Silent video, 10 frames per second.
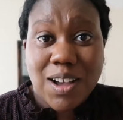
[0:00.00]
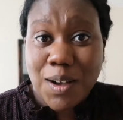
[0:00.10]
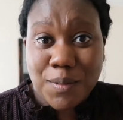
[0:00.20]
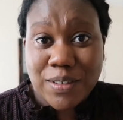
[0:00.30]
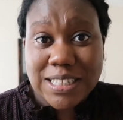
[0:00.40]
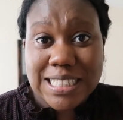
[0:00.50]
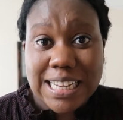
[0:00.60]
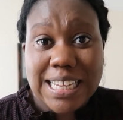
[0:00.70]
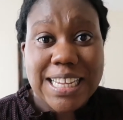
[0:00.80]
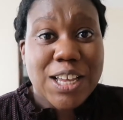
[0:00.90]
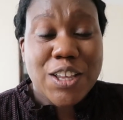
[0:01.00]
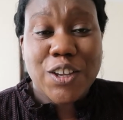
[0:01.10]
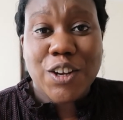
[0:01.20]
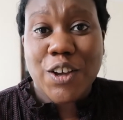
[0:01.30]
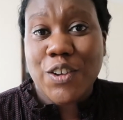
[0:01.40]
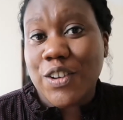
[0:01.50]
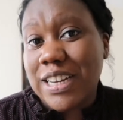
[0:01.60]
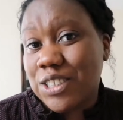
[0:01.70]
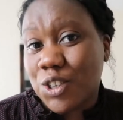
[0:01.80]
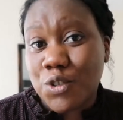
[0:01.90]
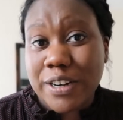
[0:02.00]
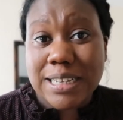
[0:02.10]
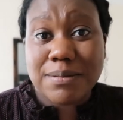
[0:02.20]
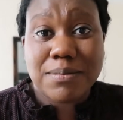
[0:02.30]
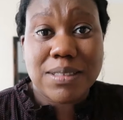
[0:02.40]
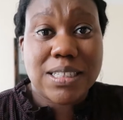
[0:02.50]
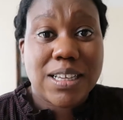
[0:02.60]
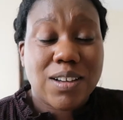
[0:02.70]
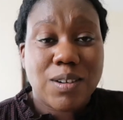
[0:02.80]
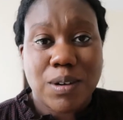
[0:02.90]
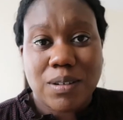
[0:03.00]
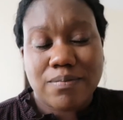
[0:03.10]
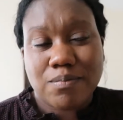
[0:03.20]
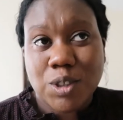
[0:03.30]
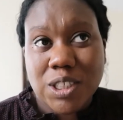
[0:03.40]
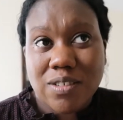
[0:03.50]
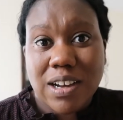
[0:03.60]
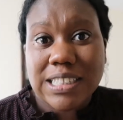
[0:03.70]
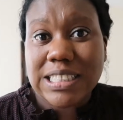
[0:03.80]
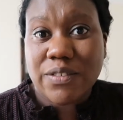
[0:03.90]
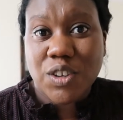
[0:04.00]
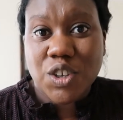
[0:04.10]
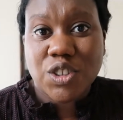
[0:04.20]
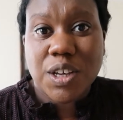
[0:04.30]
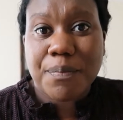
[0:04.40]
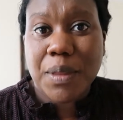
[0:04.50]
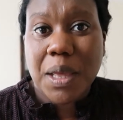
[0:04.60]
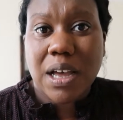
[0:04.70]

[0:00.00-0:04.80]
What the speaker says: Obviously, you know, you need your creams, well, moisturizers if you use them,